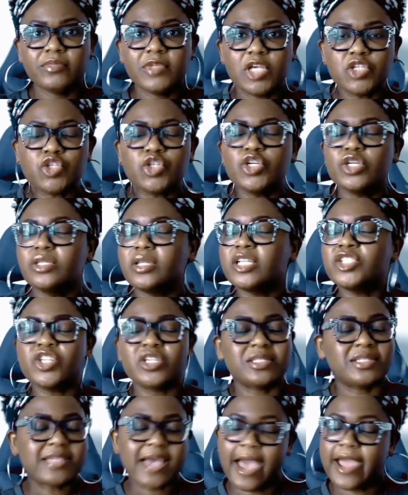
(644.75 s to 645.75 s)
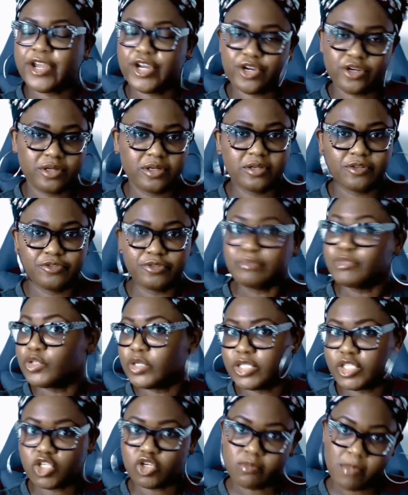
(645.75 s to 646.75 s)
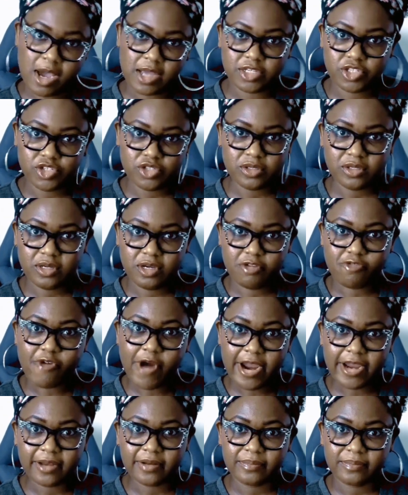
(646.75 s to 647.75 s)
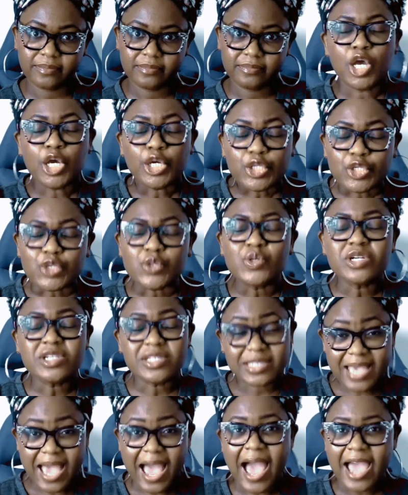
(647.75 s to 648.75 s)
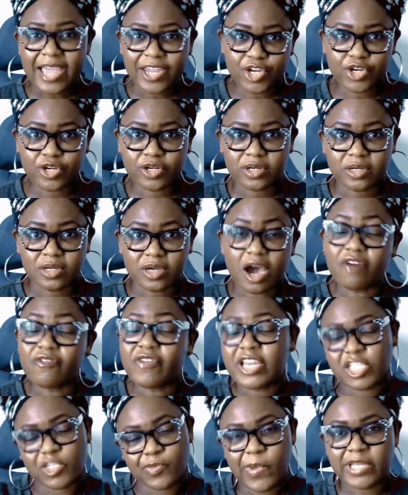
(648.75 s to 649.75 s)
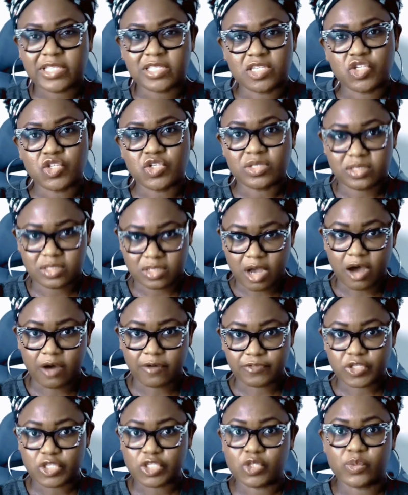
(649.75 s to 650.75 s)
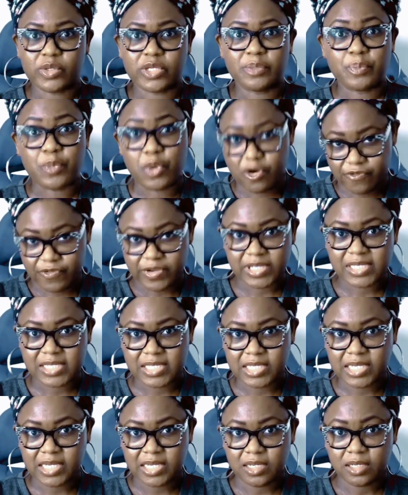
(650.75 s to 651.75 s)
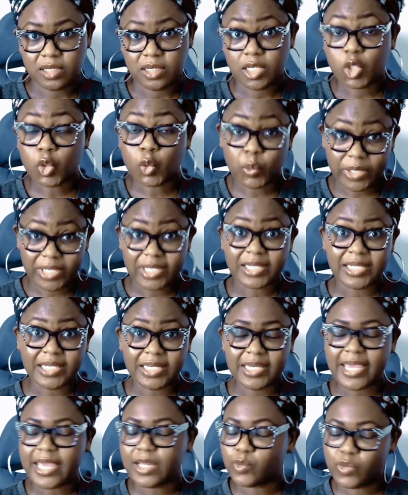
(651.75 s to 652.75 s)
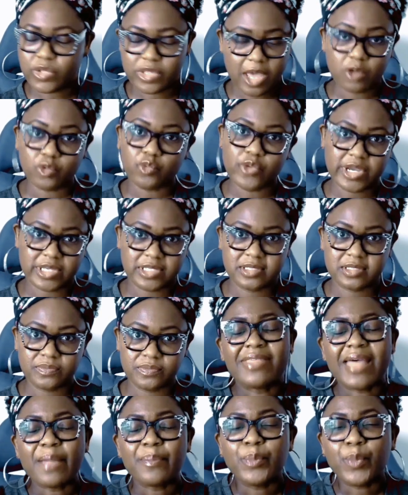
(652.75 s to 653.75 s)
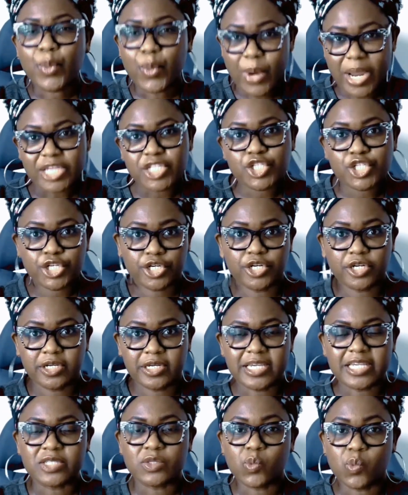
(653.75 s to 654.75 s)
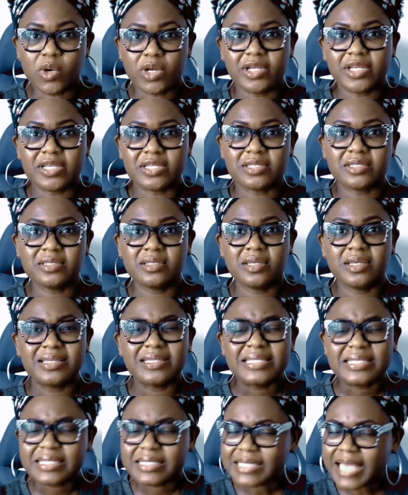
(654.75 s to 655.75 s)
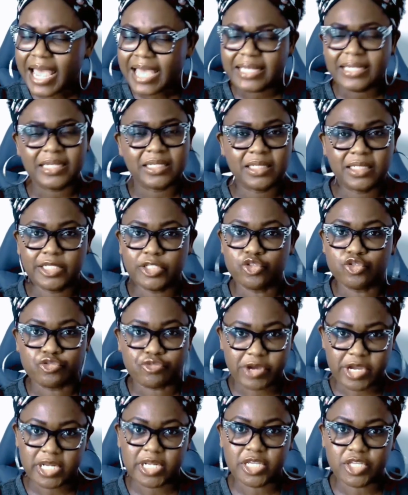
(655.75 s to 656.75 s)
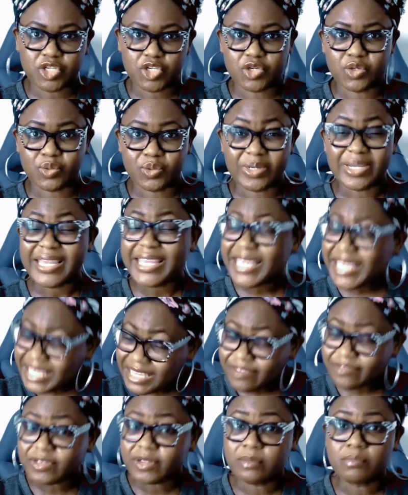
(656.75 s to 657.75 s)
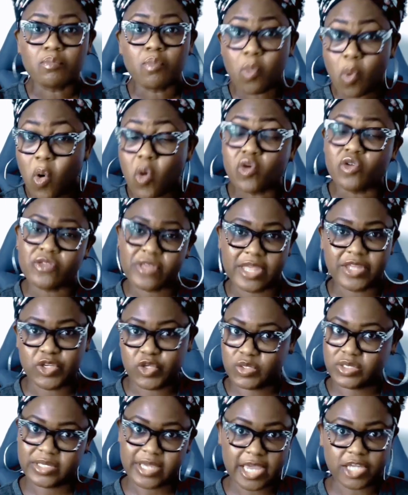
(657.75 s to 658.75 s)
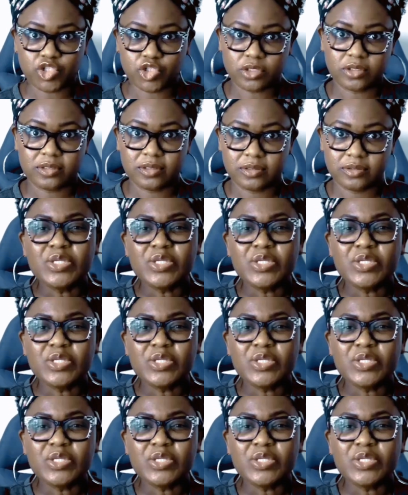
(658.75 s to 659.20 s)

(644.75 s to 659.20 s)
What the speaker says: So you're not just tired from doing too much, right? You are tired of expecting yourself to do it perfectly, quickly, and without rest. That pressure is what is silently draining you even more than your schedule.